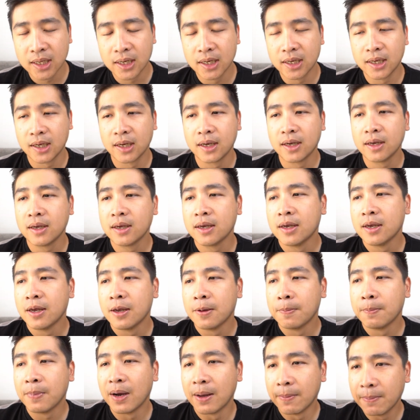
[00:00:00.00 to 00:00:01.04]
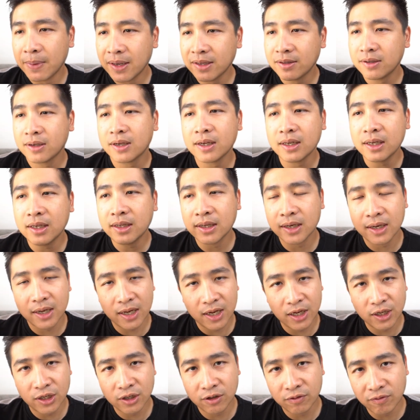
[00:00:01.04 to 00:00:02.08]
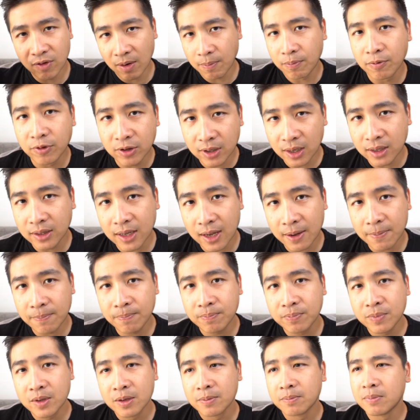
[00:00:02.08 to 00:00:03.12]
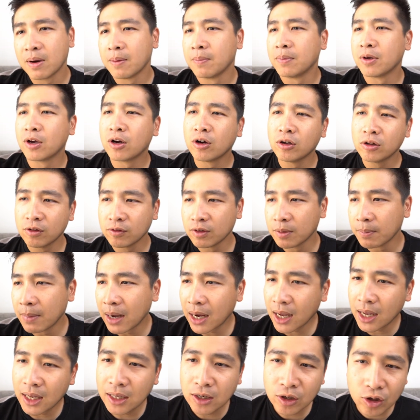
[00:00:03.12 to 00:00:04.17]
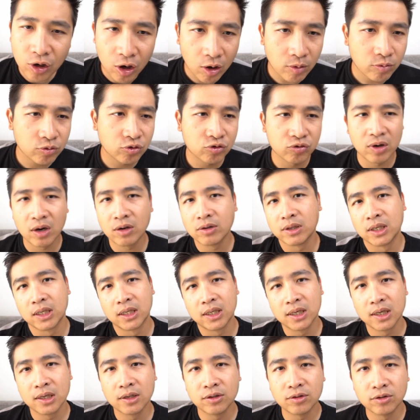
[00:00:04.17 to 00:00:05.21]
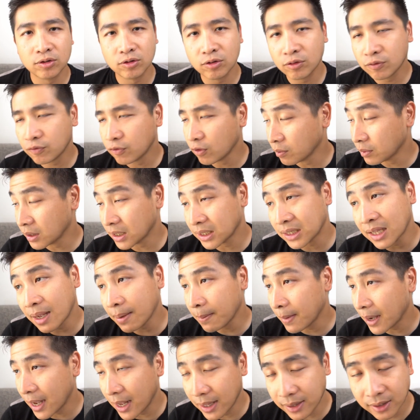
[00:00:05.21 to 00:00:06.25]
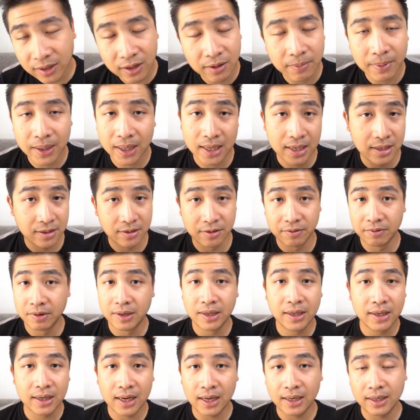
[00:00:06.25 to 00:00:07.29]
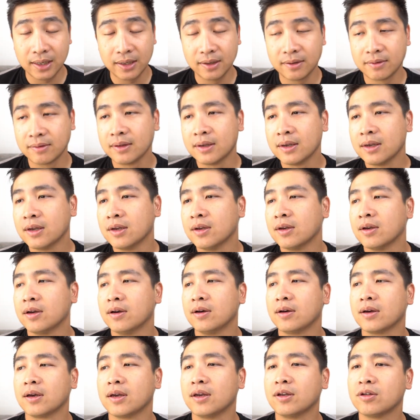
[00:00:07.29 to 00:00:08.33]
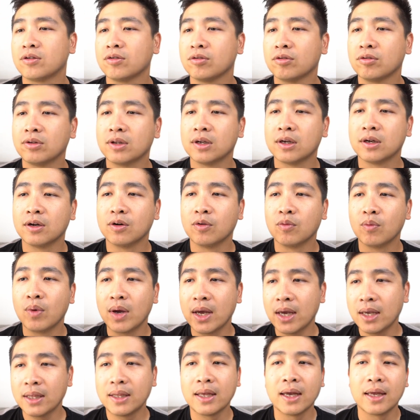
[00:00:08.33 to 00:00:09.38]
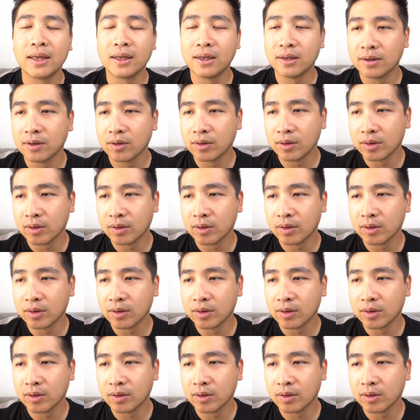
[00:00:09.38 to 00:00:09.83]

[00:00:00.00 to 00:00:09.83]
Okay, but basically the agent represent them, but because of the market norms throughout the years, you know, from the time I enter the market, it's already like this. Okay, so the way that